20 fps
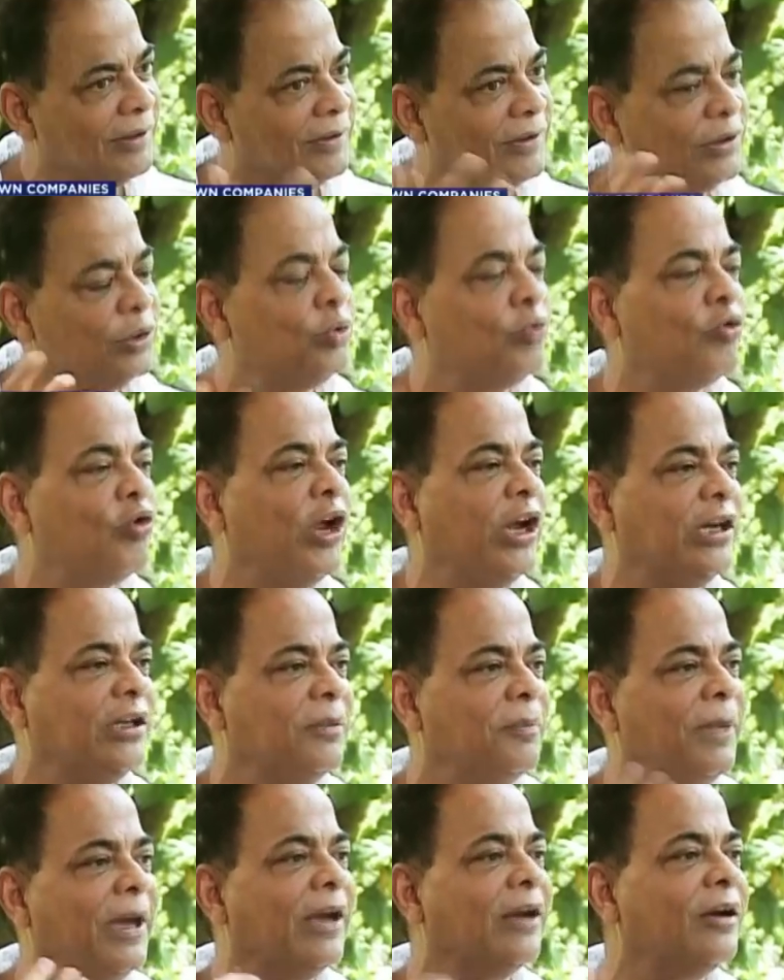you're right,
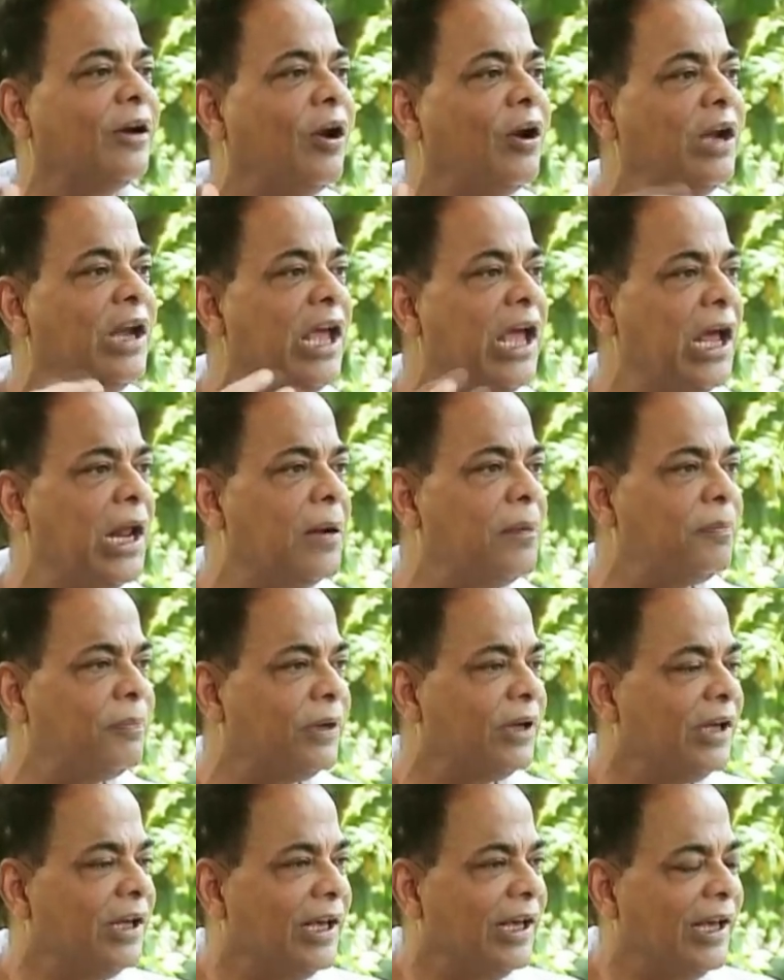the background
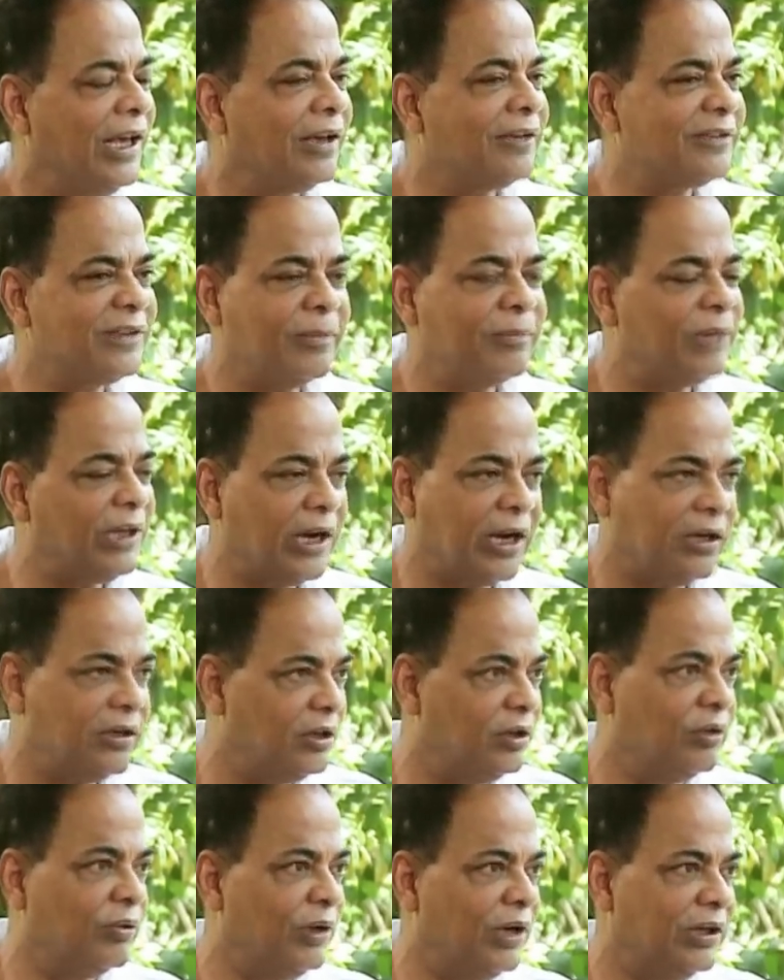helped, except that I
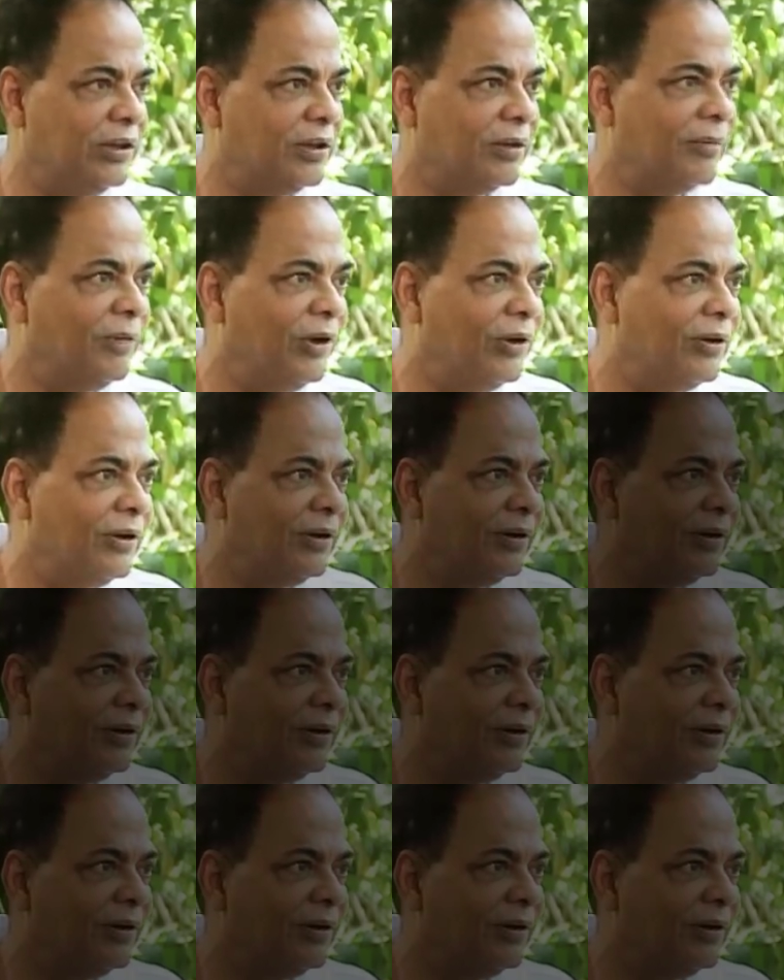didn't know anything about